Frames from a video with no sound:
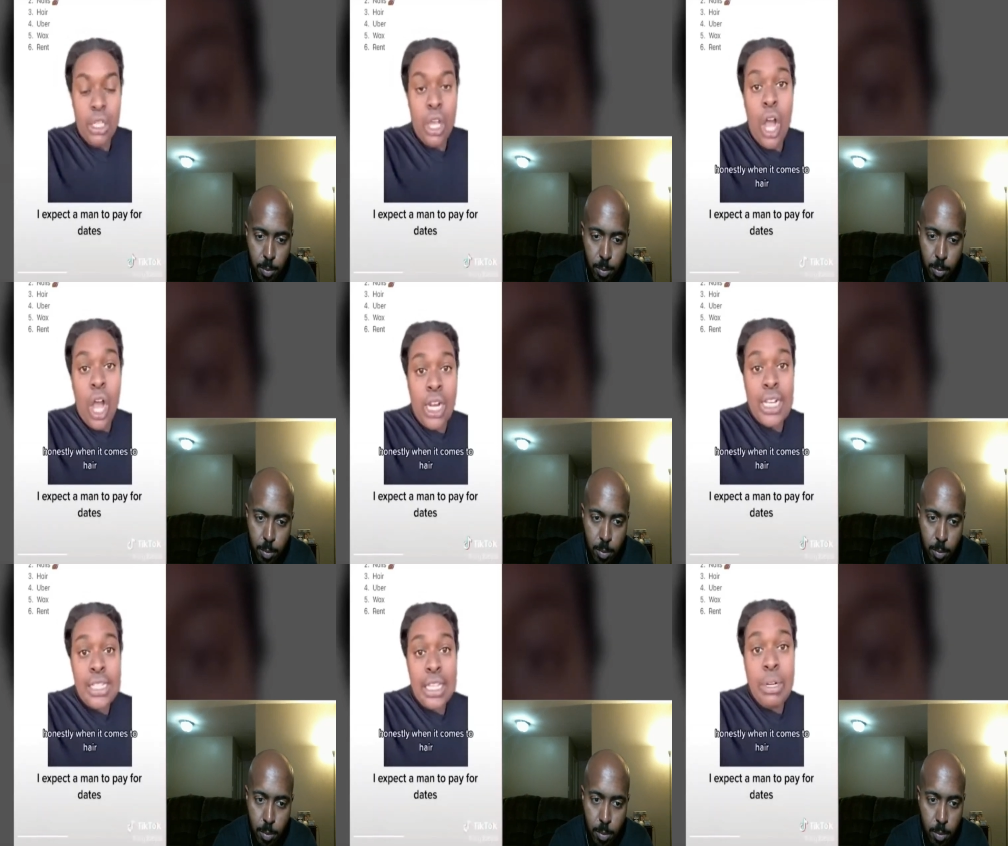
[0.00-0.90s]

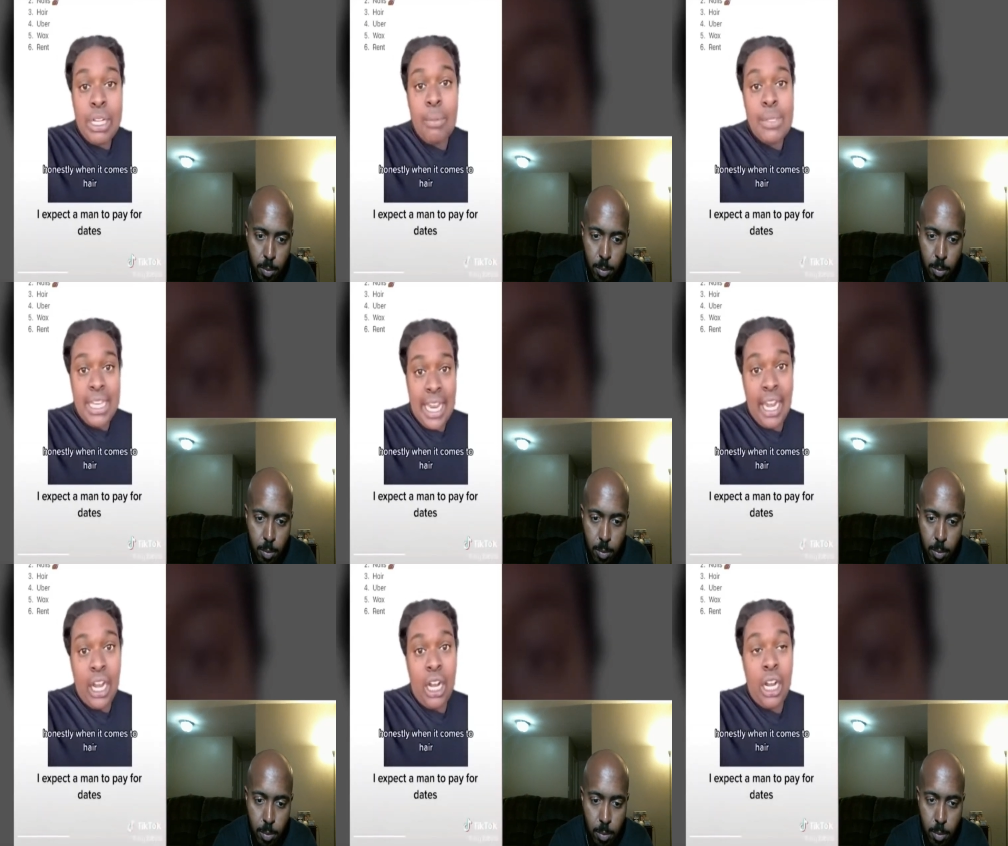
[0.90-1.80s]
Speaker 1: Honestly, when it comes to
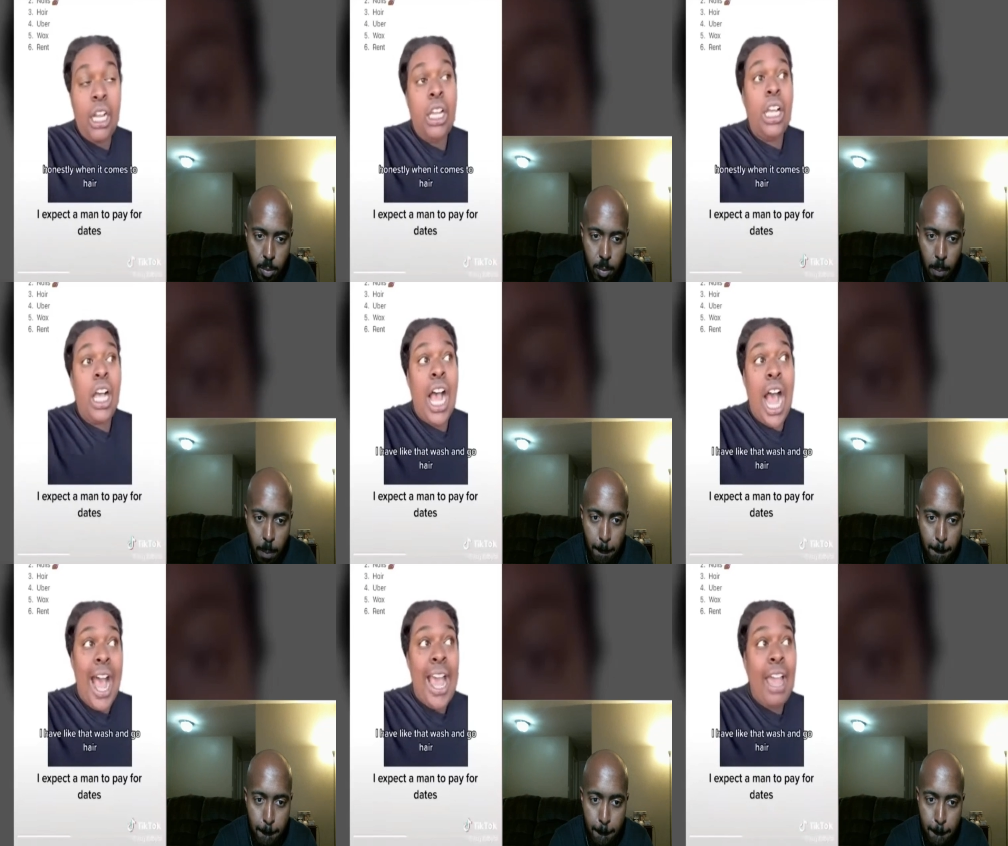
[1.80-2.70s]
hair,
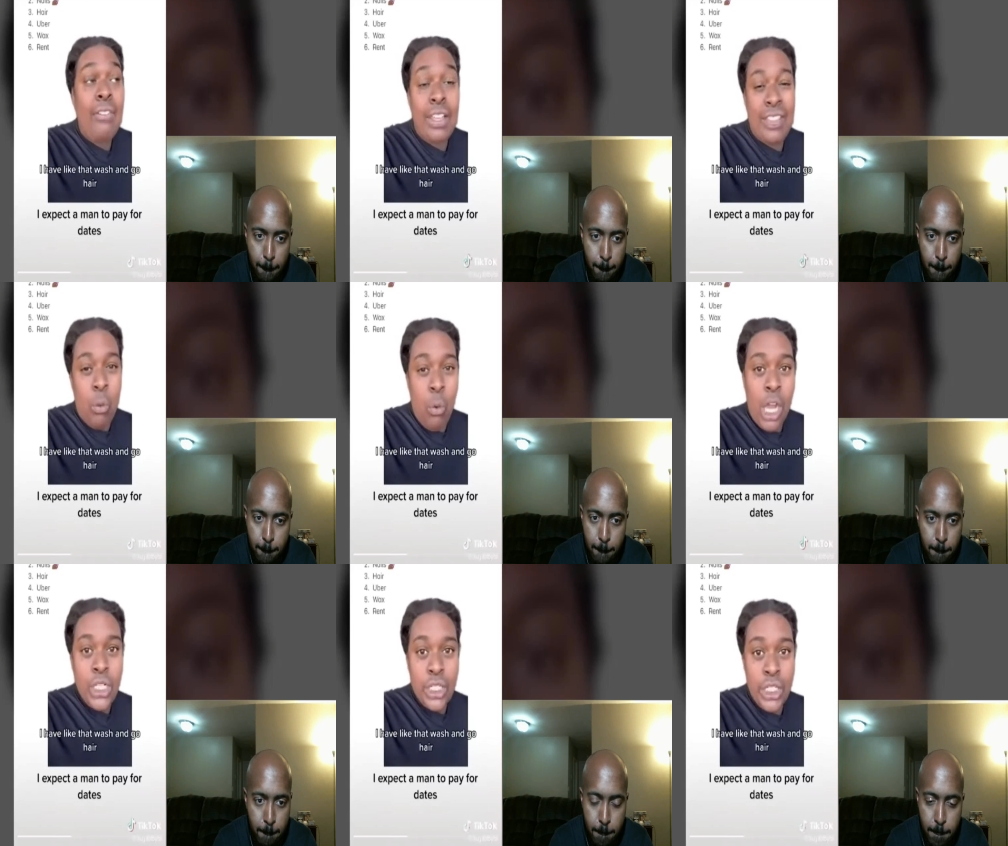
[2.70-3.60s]
I have like that
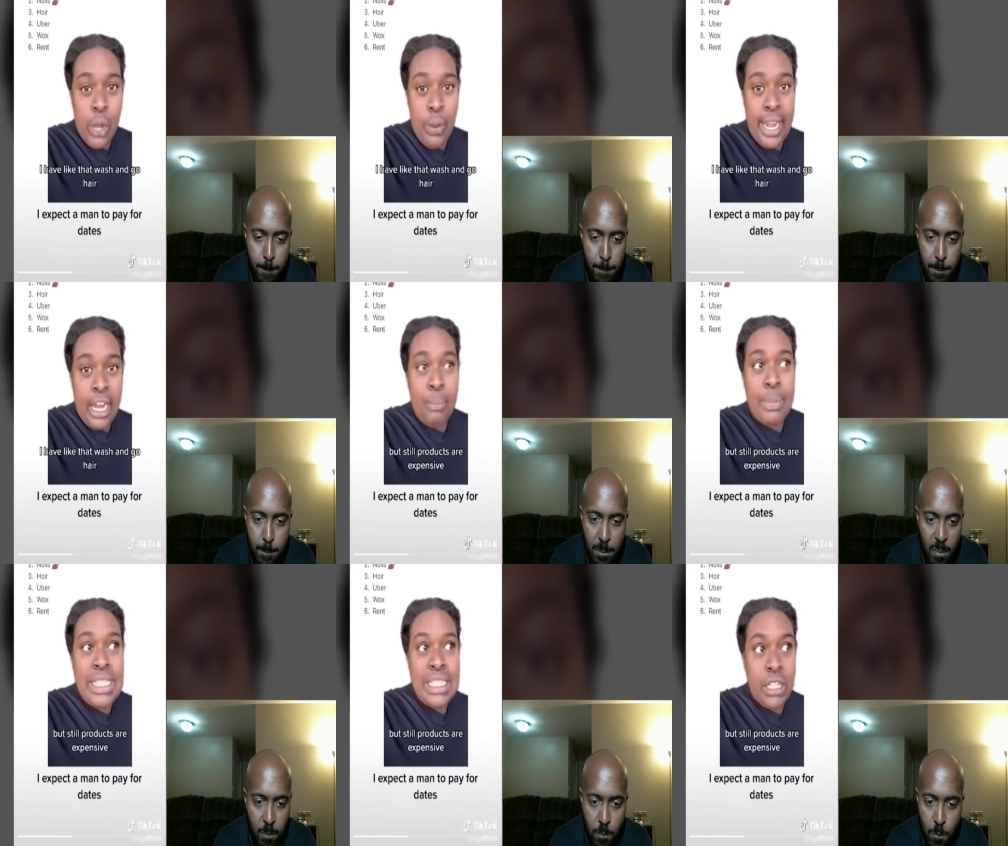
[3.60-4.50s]
wash and go hair, but
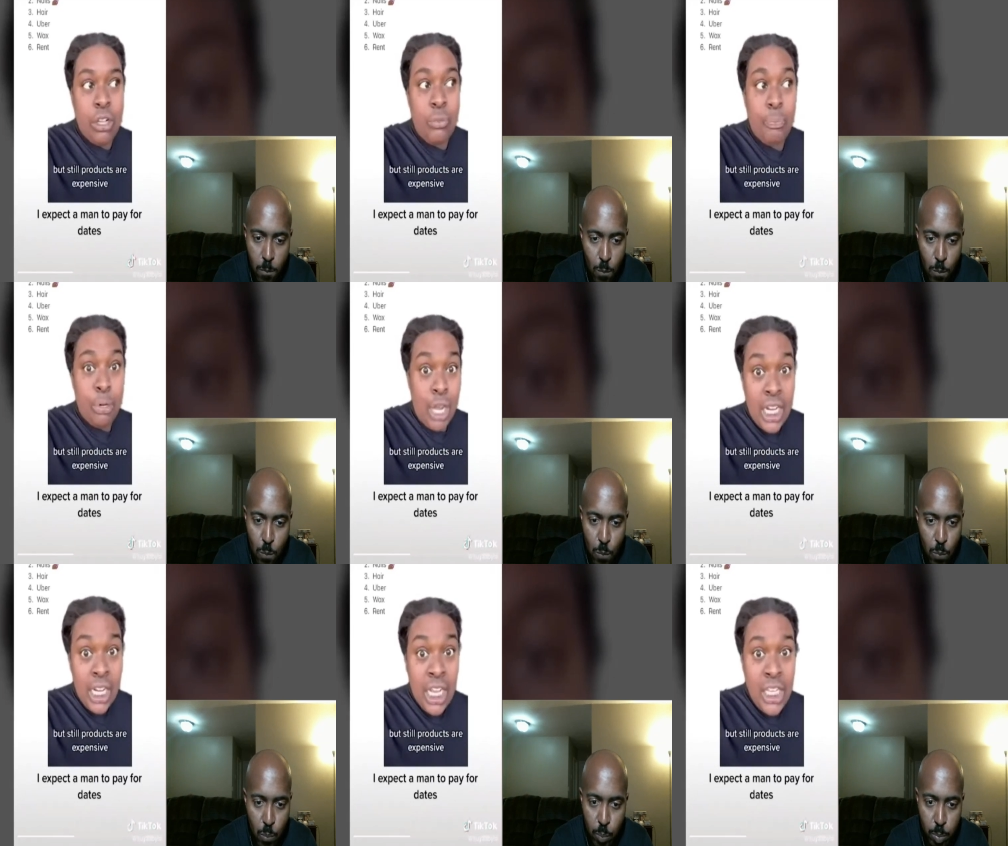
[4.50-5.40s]
still
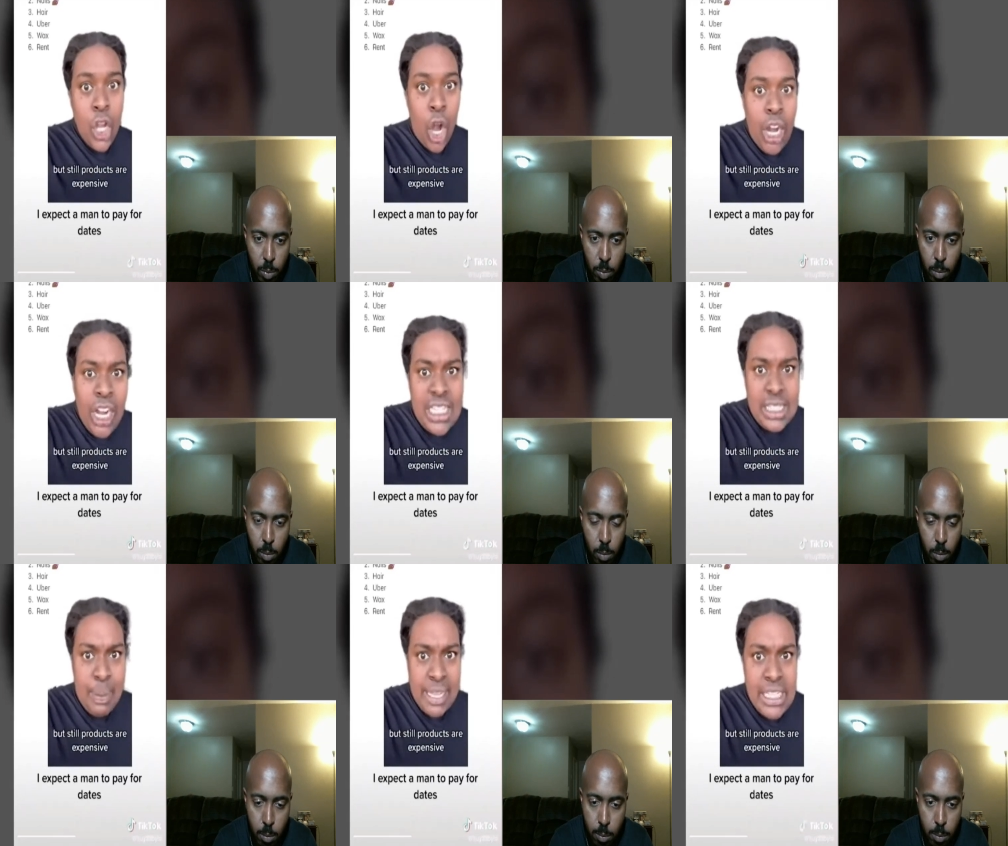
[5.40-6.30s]
products are
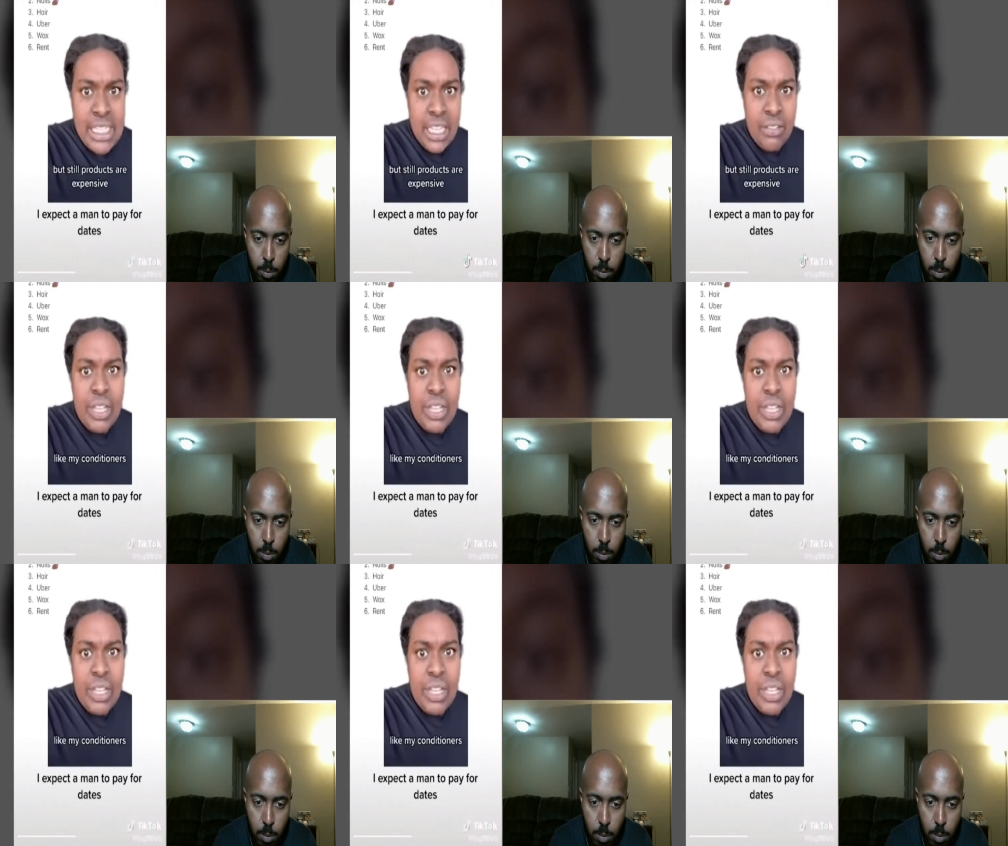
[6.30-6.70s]
expensive.